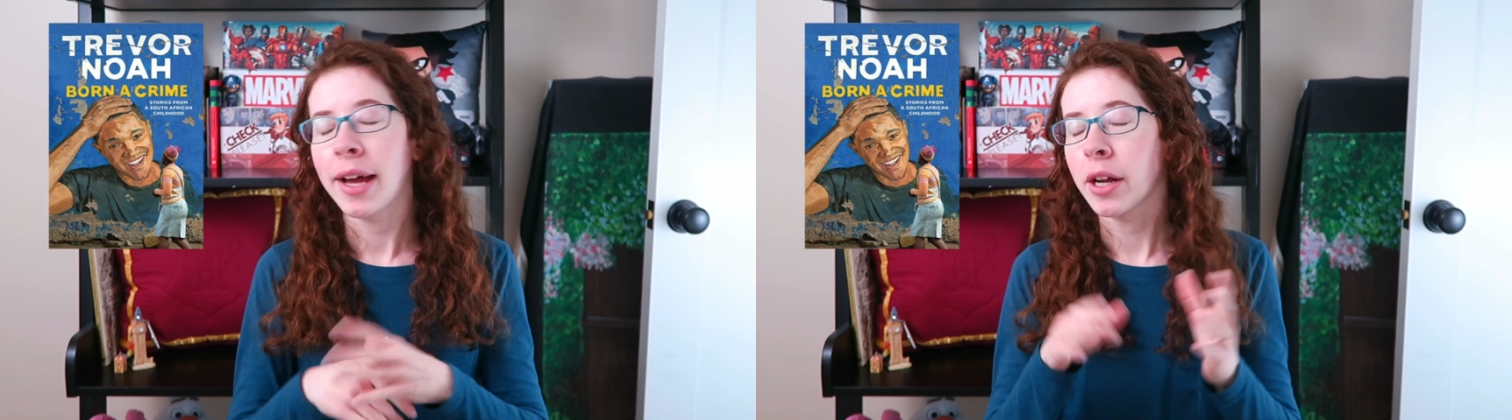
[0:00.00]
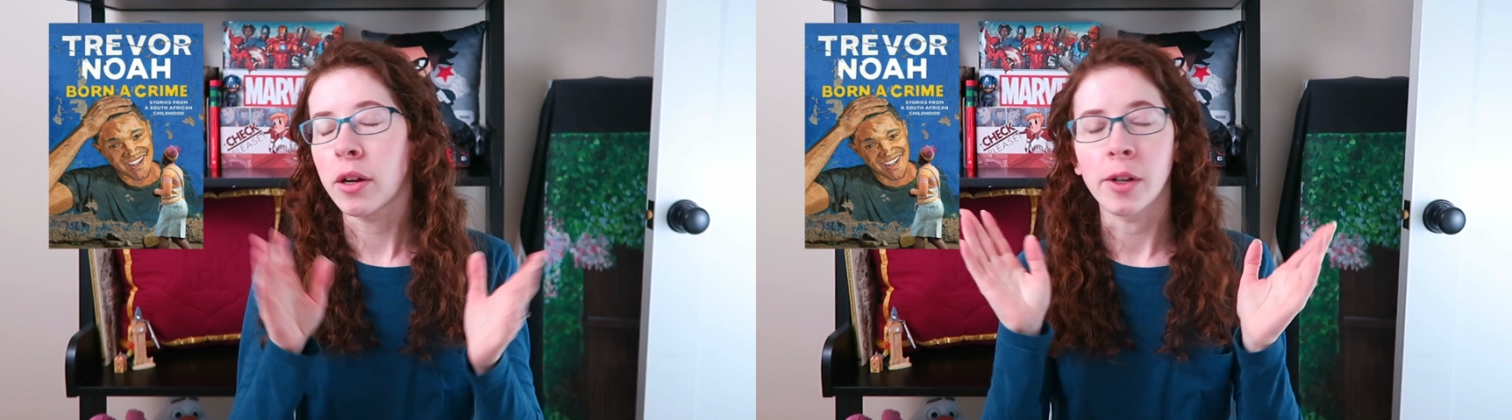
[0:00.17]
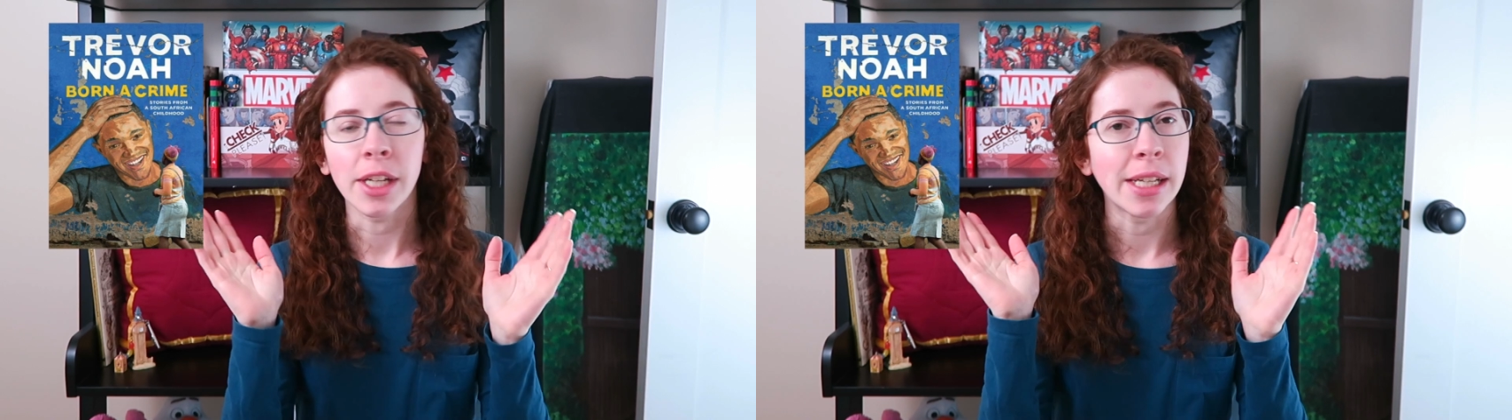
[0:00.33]
I
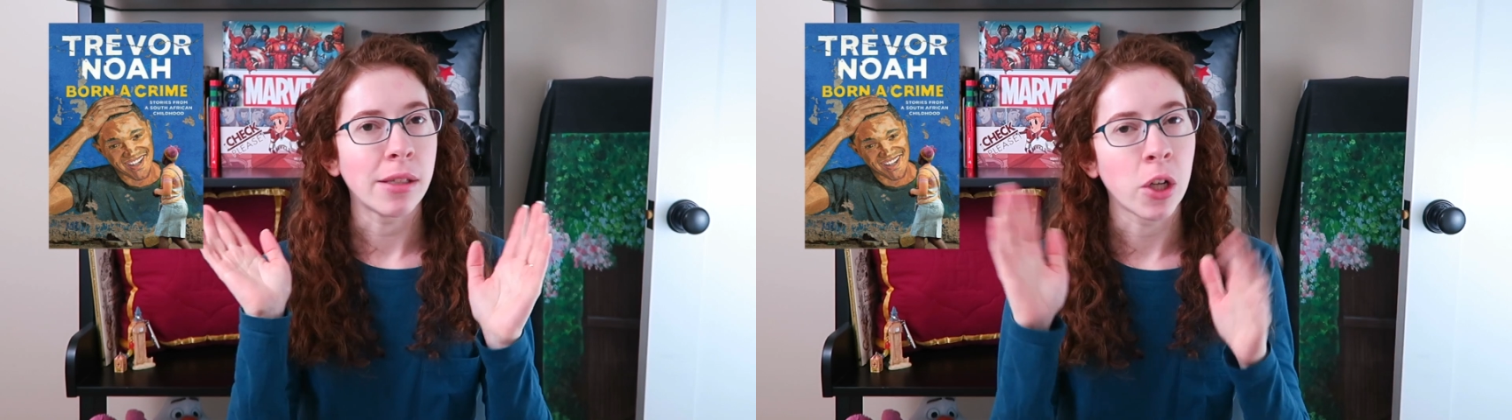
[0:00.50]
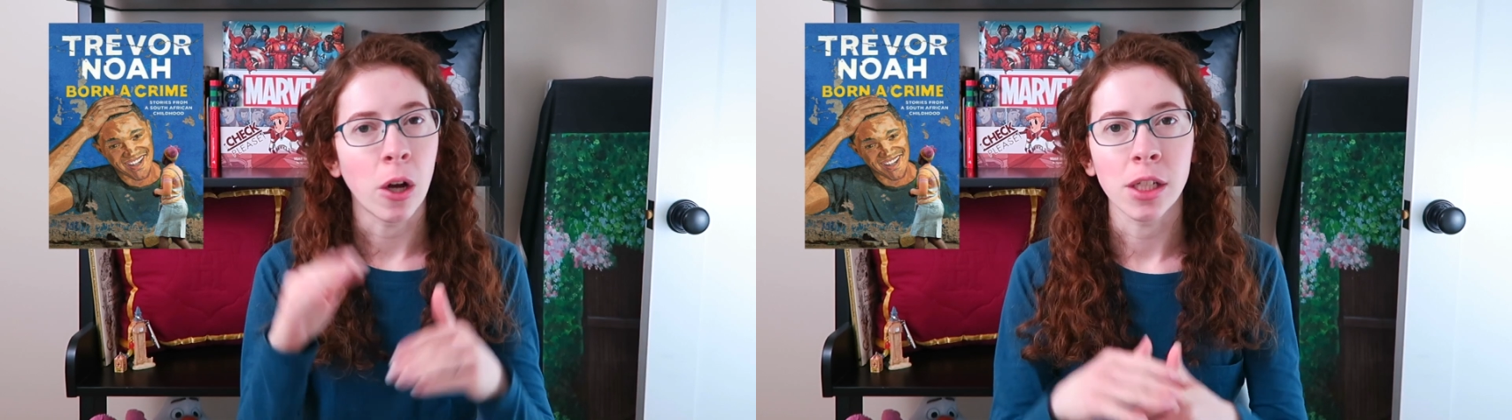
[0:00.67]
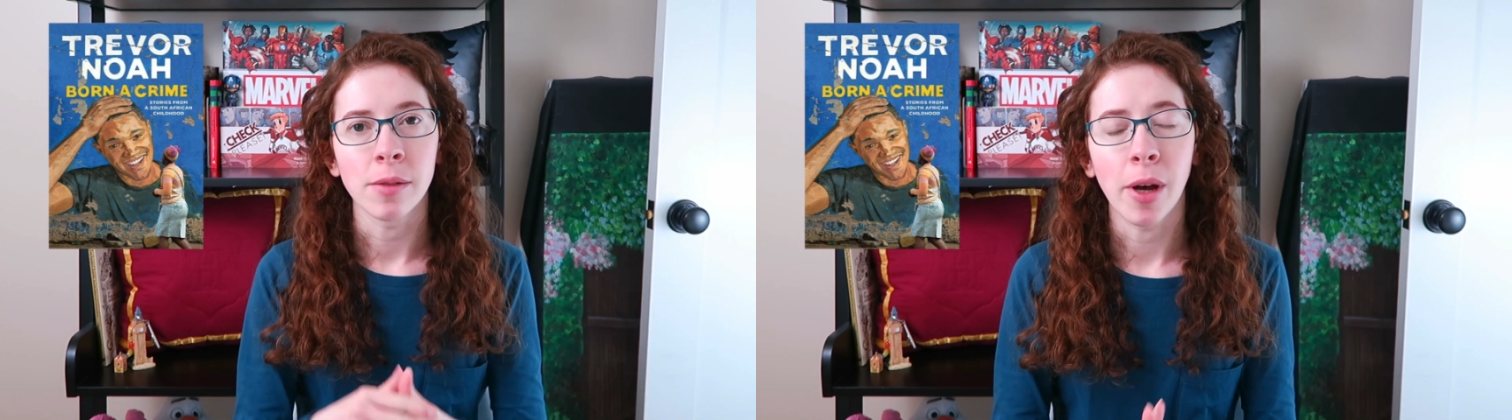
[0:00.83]
already
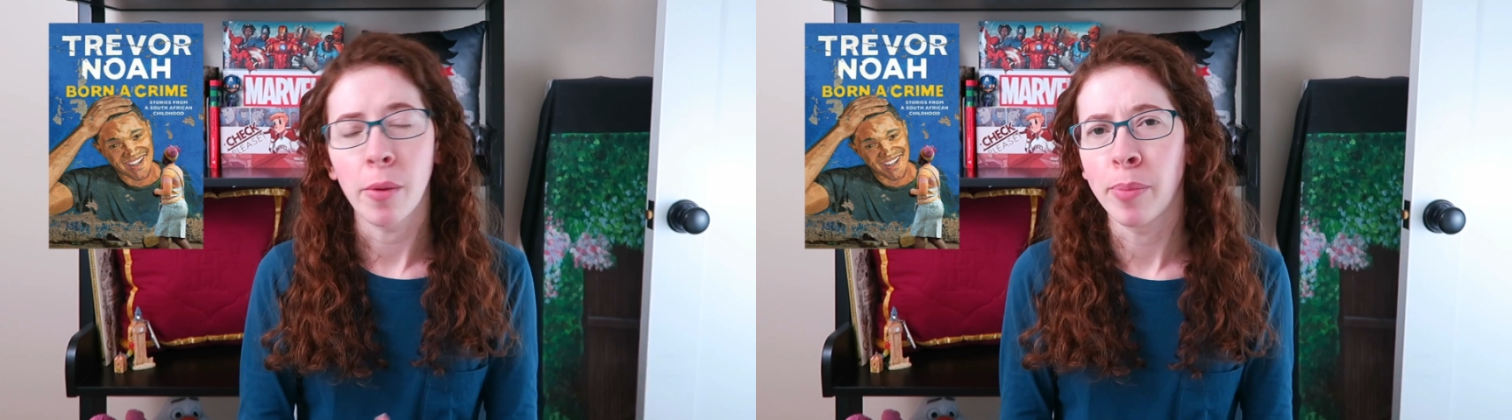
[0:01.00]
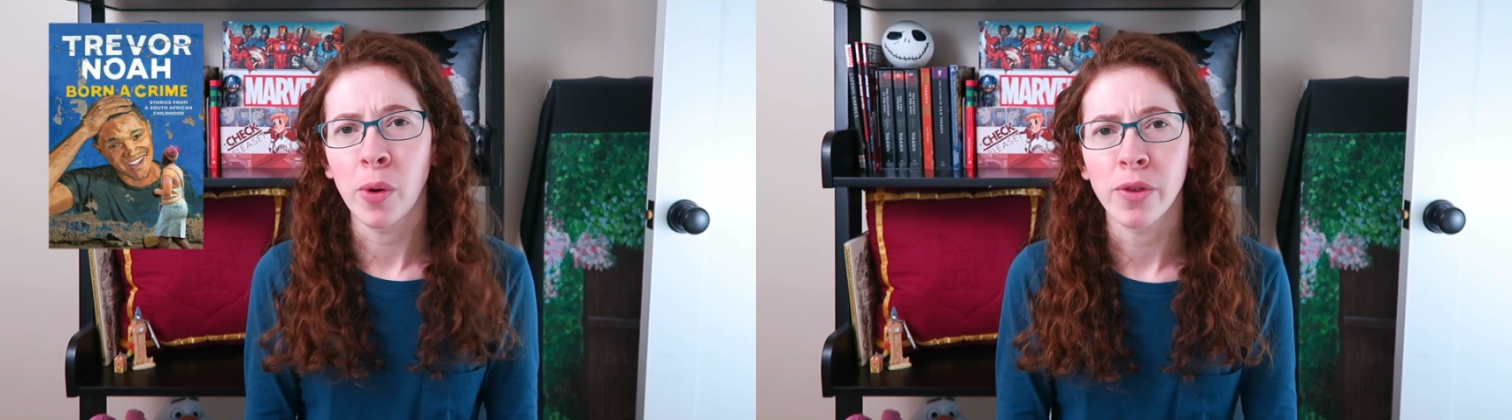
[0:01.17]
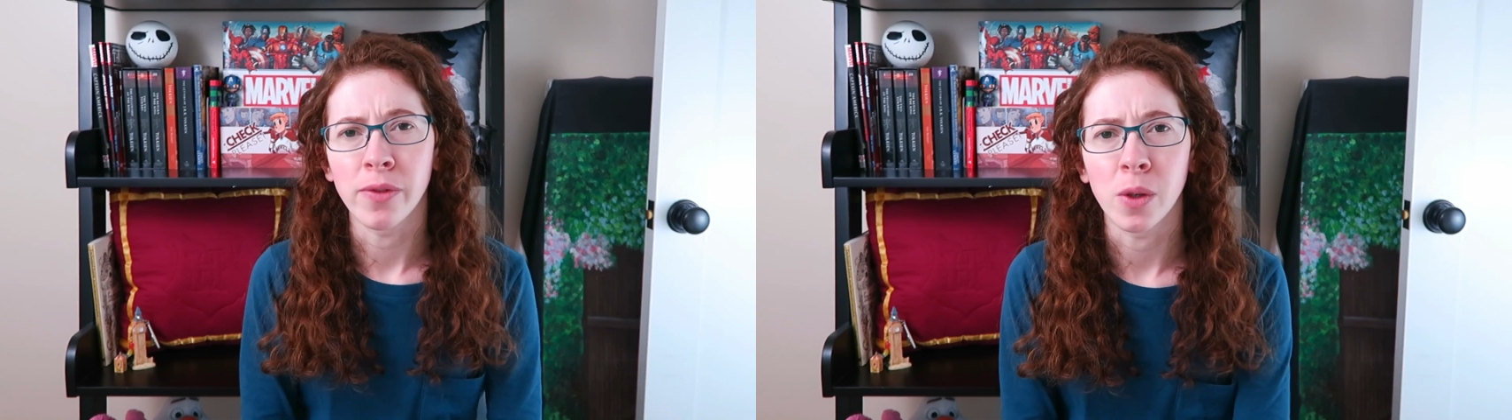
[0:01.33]
talked
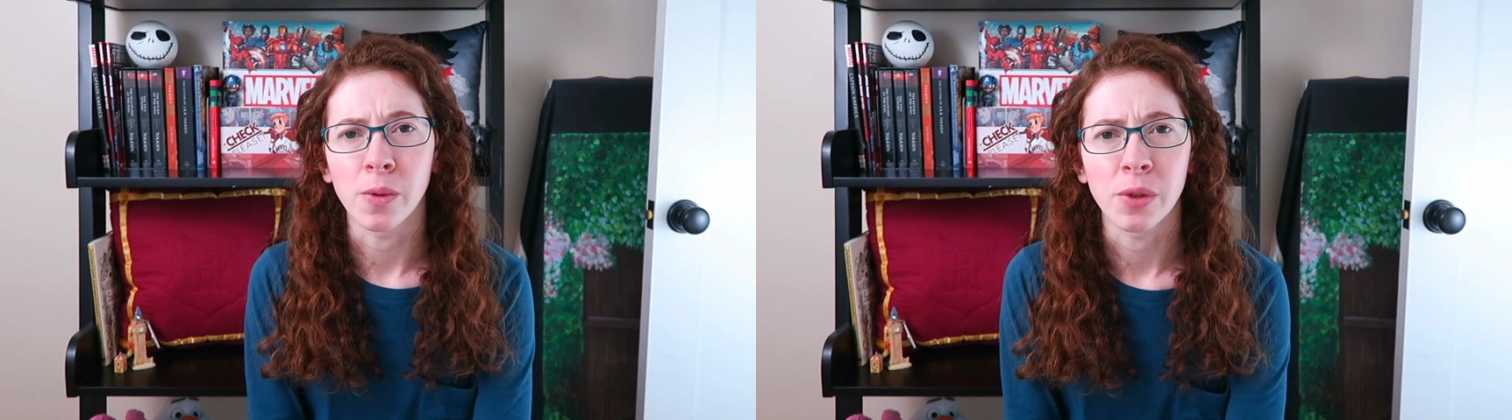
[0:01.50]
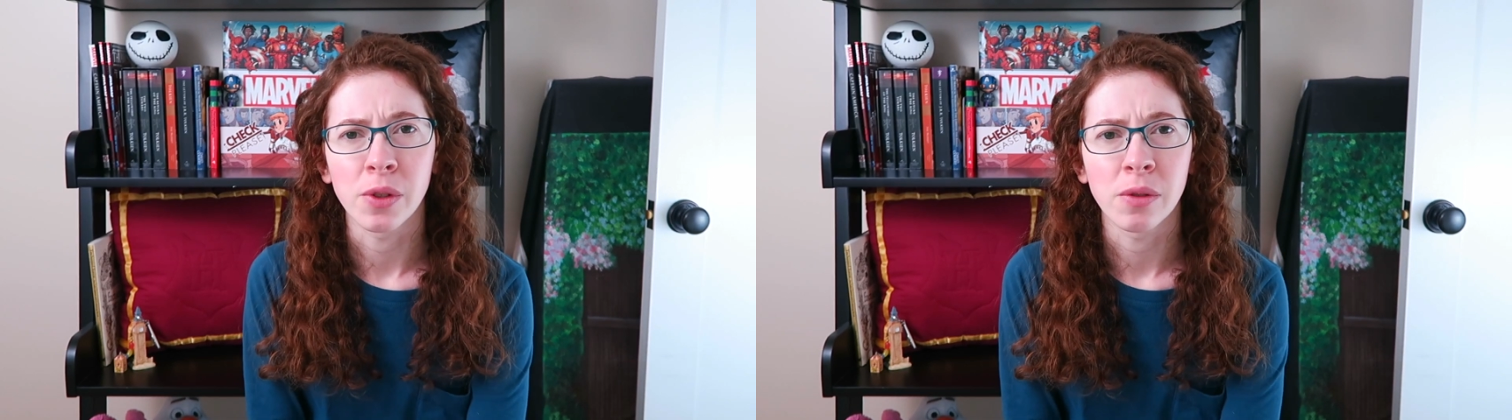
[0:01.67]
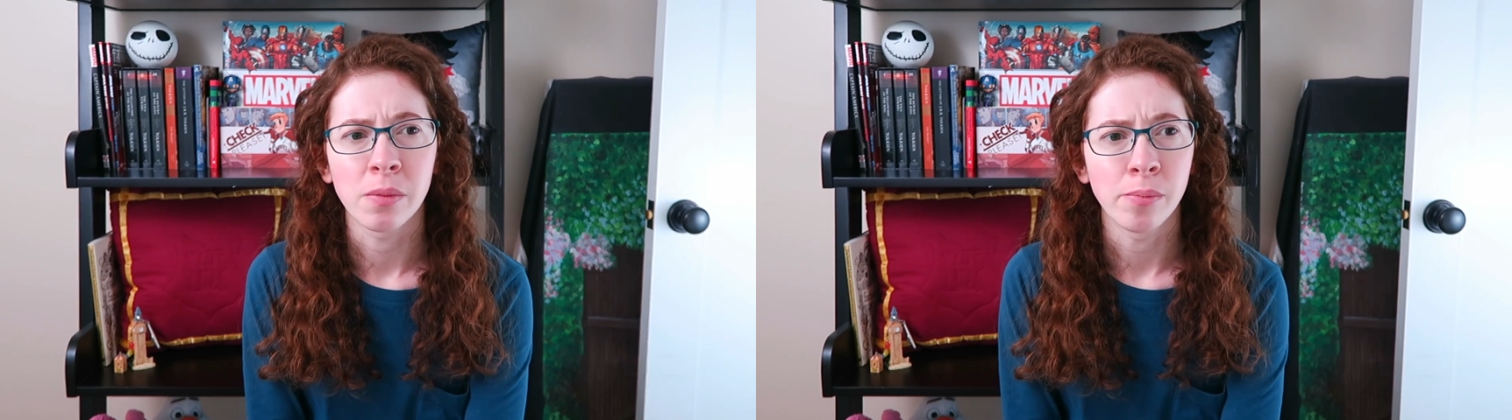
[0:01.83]
about both of
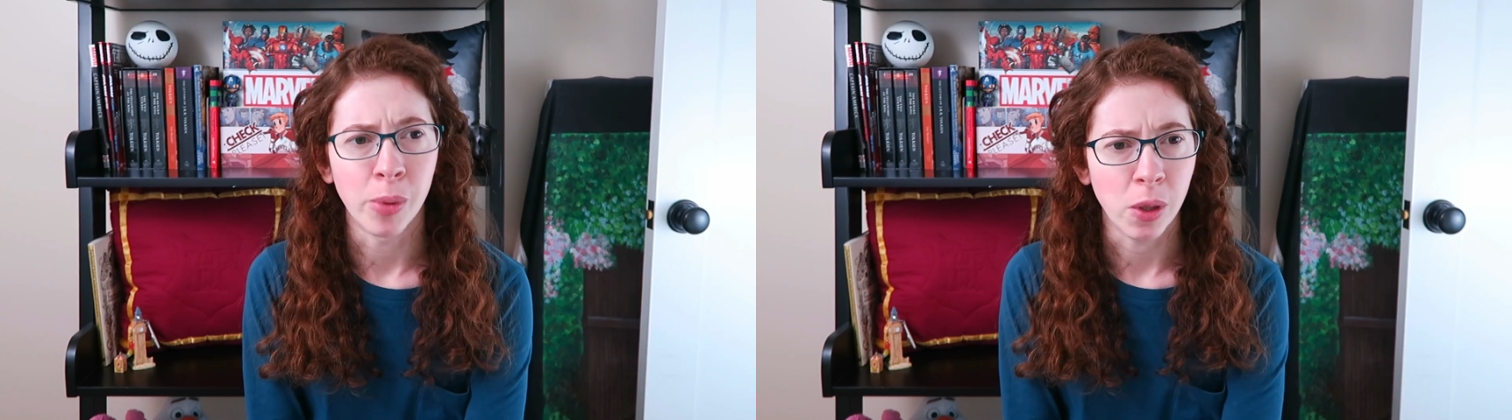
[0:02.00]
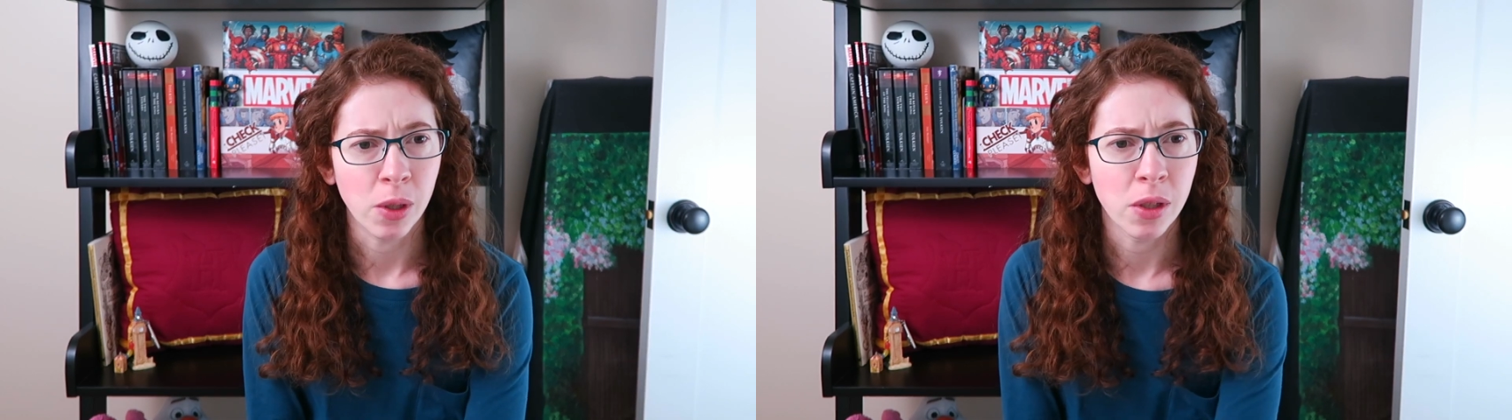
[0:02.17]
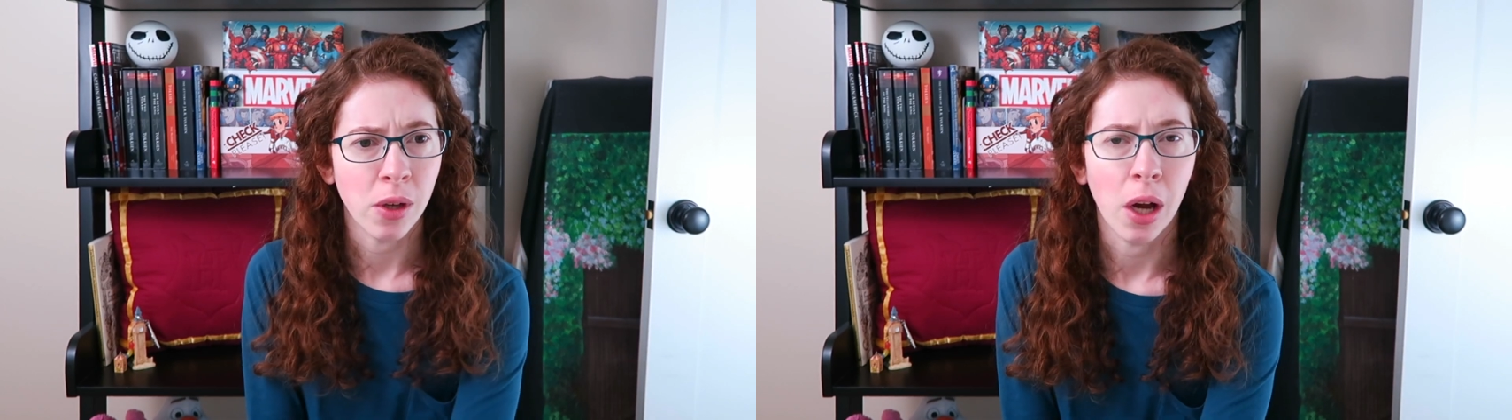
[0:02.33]
those books,